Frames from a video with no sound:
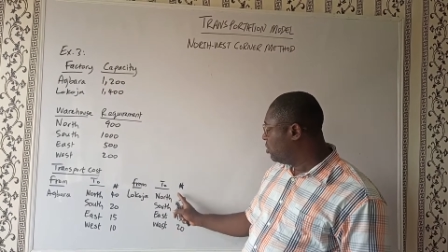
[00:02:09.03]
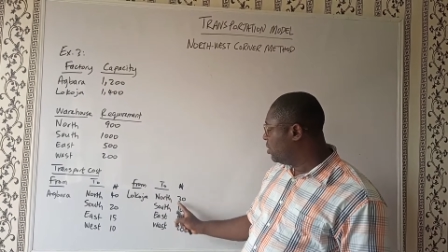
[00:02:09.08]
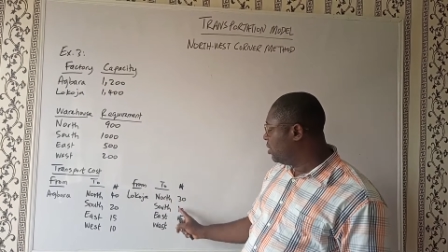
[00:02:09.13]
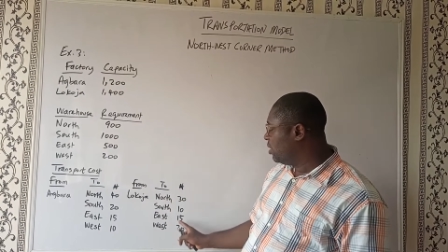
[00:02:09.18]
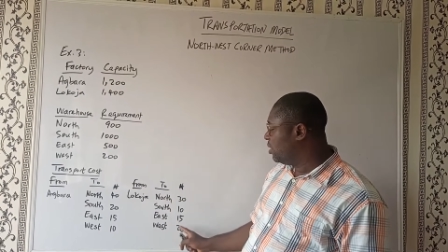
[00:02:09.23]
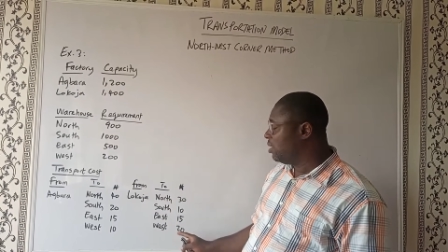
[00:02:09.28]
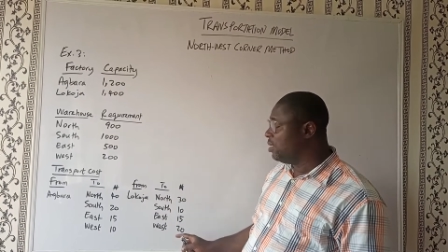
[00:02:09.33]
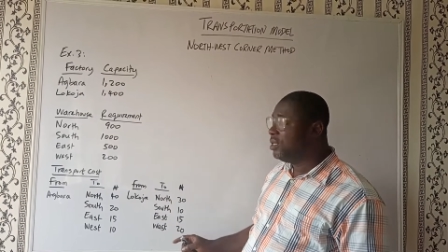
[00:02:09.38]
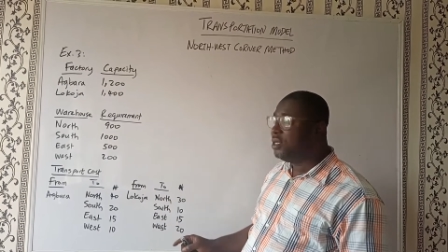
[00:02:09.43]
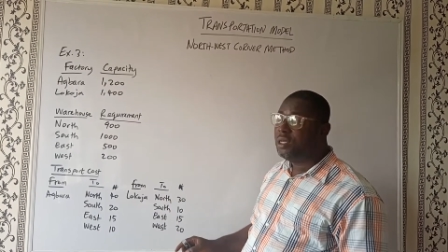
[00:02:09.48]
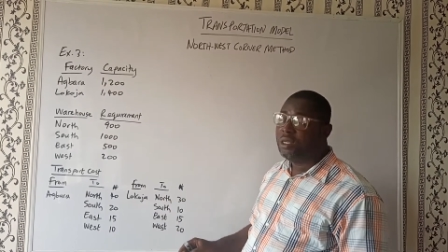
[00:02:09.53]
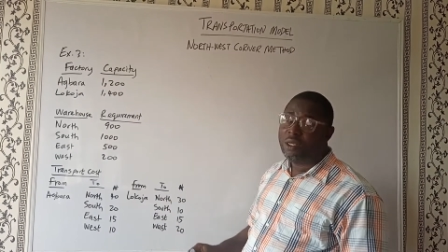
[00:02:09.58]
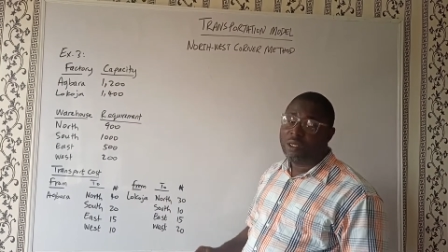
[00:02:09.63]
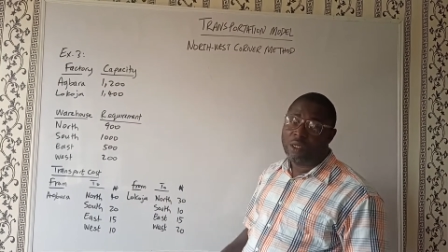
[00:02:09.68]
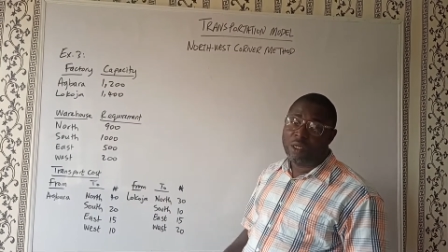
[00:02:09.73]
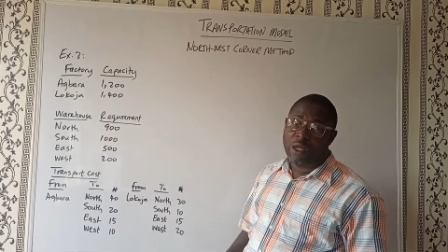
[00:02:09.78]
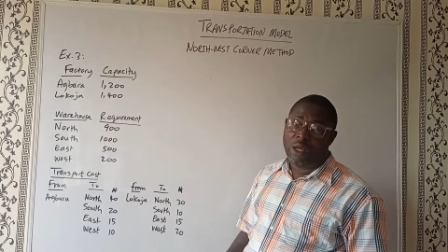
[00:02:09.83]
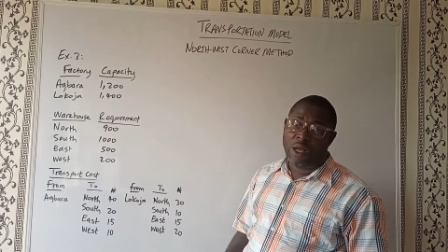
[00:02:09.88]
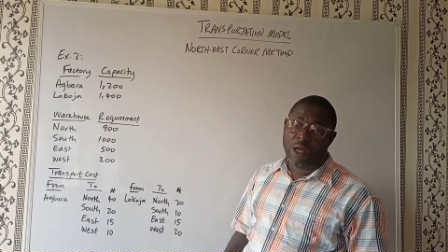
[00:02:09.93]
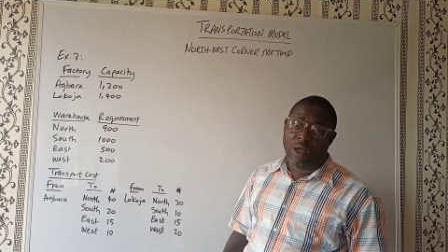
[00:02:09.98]
the
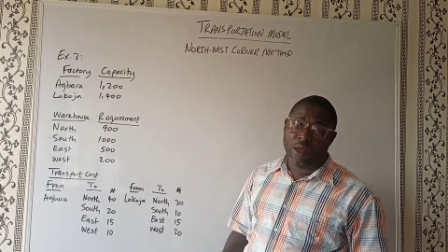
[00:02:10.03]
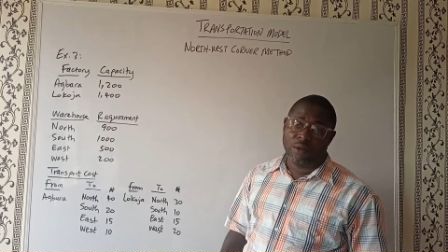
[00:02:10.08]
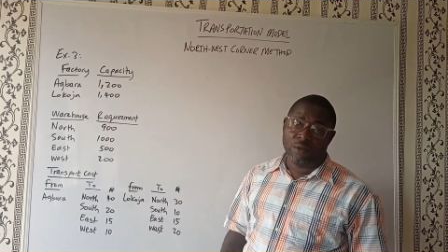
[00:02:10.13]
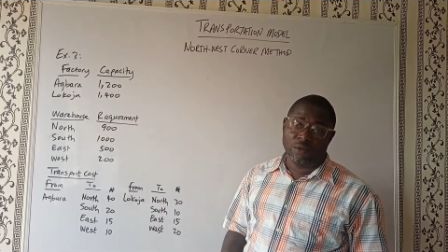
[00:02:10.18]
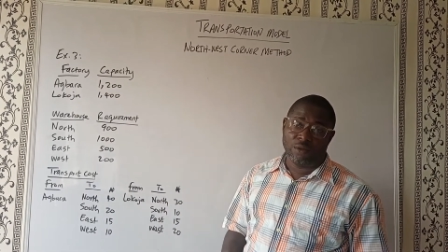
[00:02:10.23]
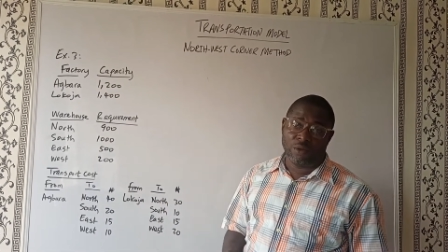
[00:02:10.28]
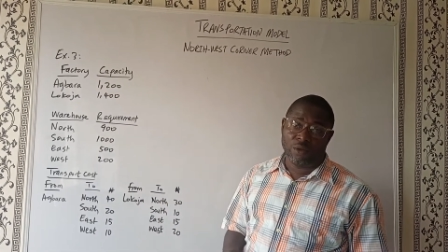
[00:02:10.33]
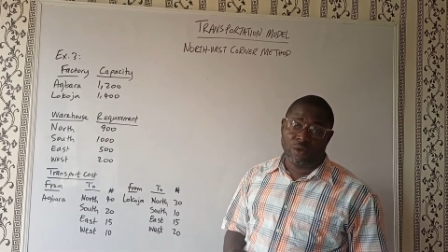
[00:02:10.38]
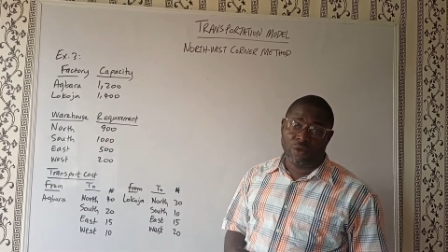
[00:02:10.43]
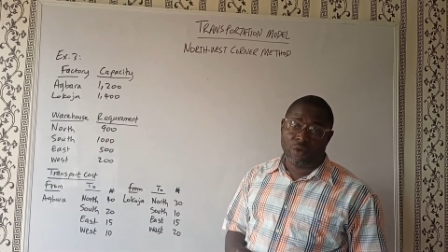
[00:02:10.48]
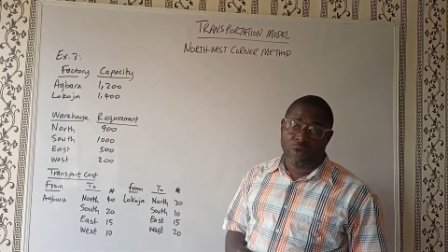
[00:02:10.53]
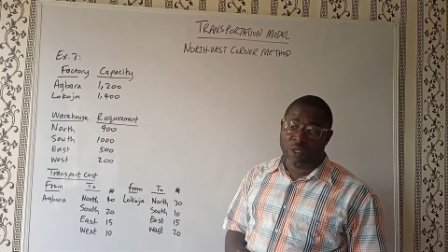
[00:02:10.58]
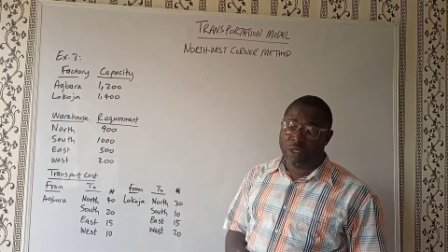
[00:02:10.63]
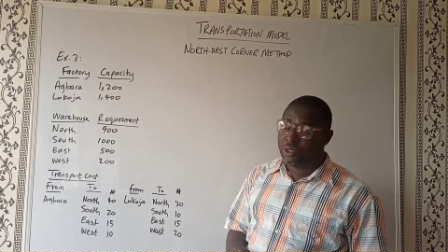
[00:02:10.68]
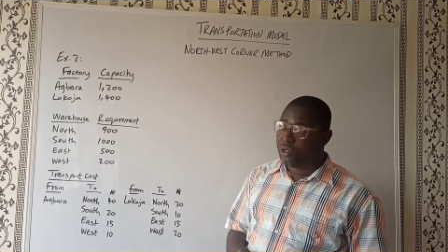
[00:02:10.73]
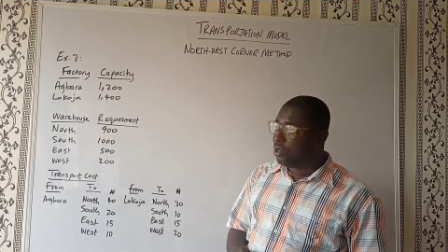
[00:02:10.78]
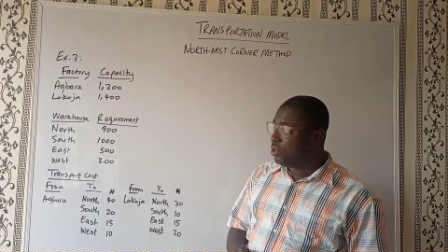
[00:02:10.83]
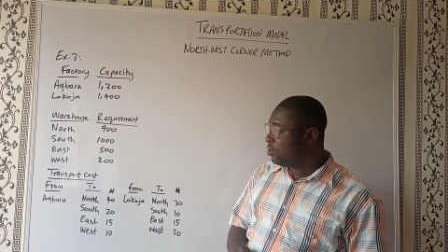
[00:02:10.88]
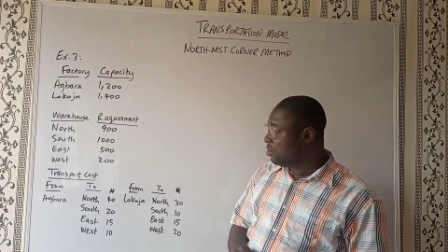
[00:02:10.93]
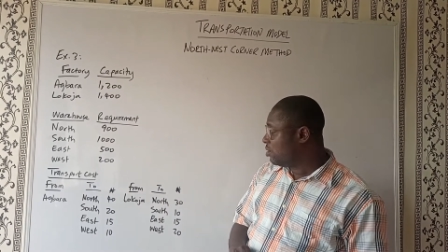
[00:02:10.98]
uh,
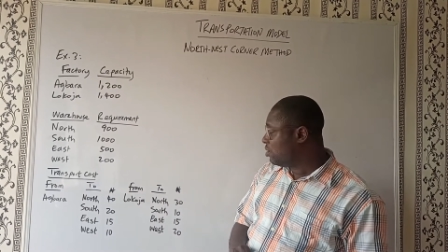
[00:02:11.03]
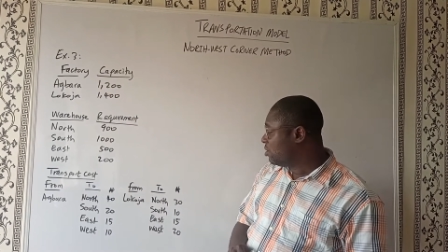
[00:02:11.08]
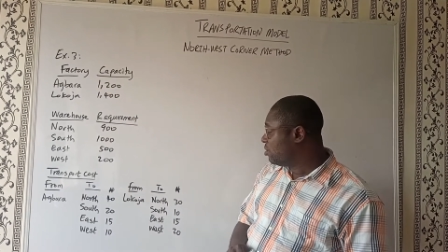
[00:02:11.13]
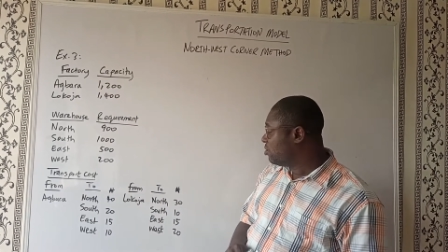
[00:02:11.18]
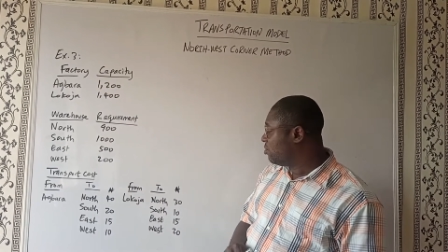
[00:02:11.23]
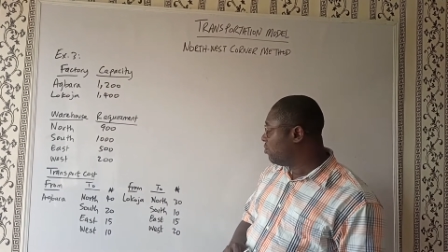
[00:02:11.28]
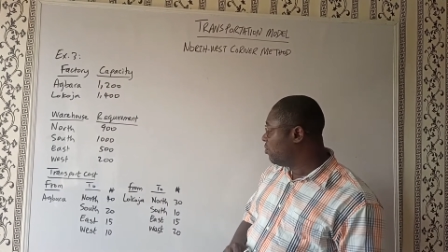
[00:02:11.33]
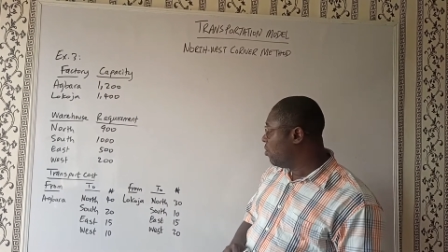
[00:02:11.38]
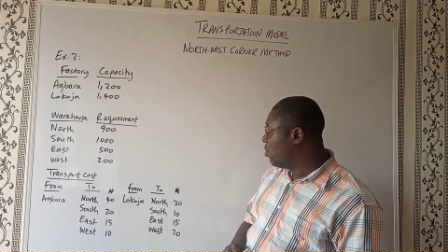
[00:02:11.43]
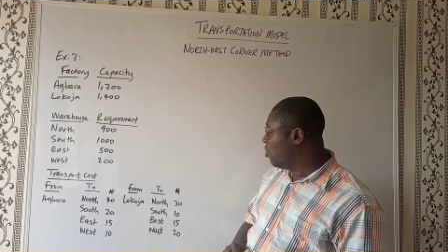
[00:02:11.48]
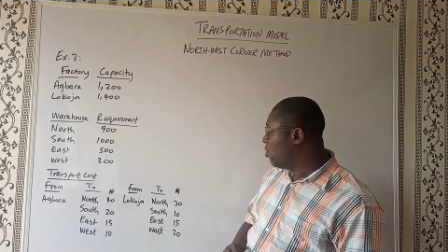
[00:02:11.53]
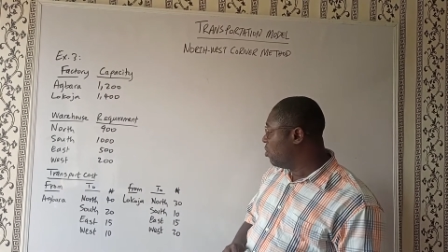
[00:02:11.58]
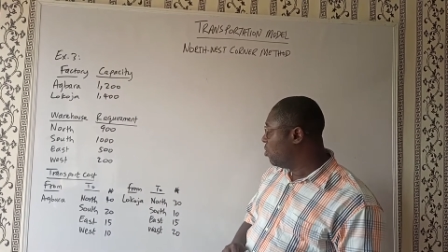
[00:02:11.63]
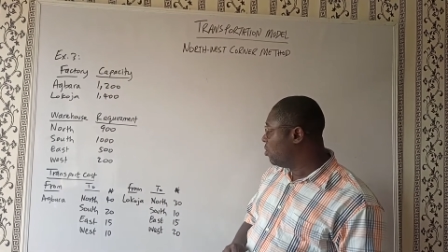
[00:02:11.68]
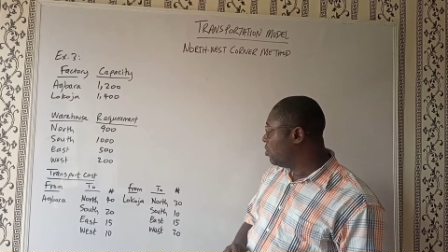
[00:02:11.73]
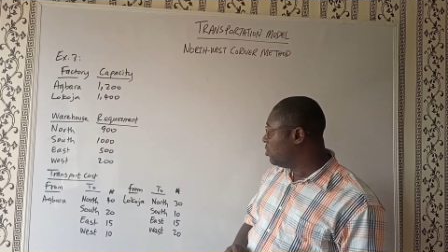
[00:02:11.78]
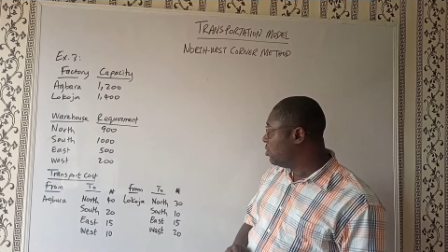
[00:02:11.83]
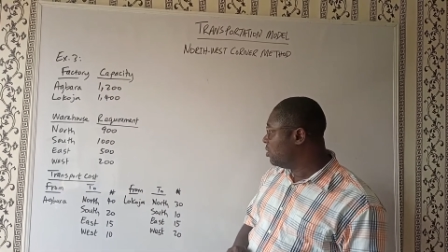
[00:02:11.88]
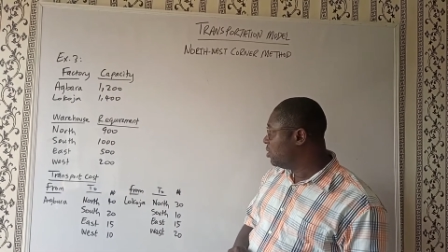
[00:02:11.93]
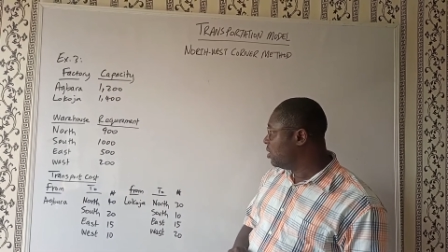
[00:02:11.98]
locations for
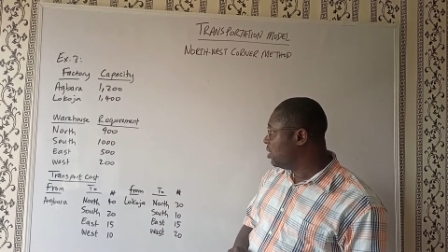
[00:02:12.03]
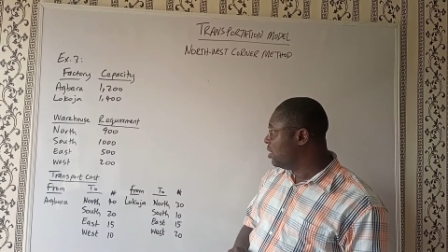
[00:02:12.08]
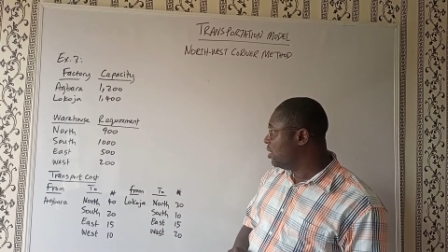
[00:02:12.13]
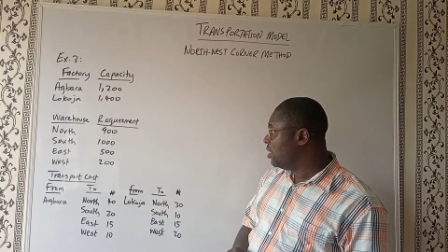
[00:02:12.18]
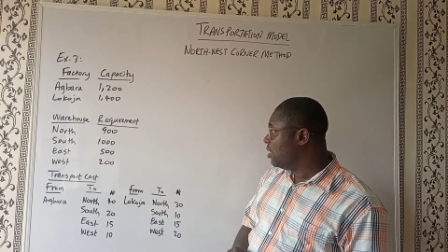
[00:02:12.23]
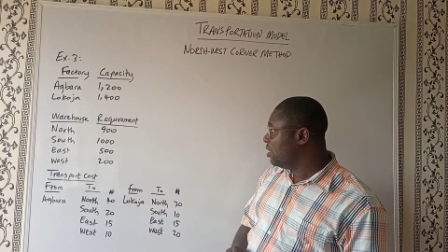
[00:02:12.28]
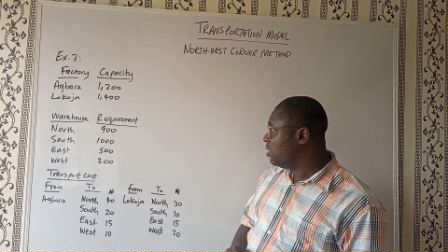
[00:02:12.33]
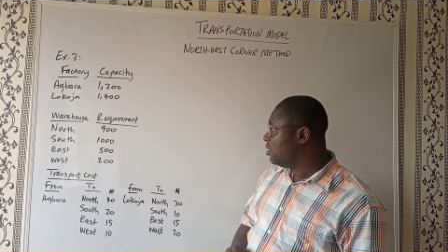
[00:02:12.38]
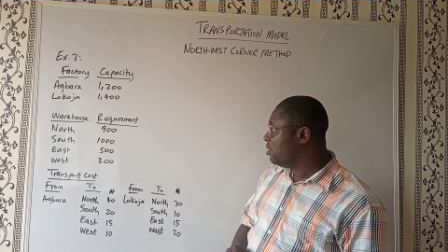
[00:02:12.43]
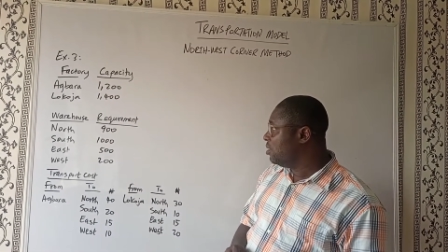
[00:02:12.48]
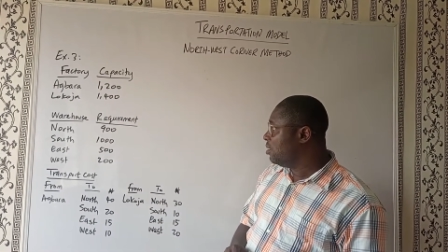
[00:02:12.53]
the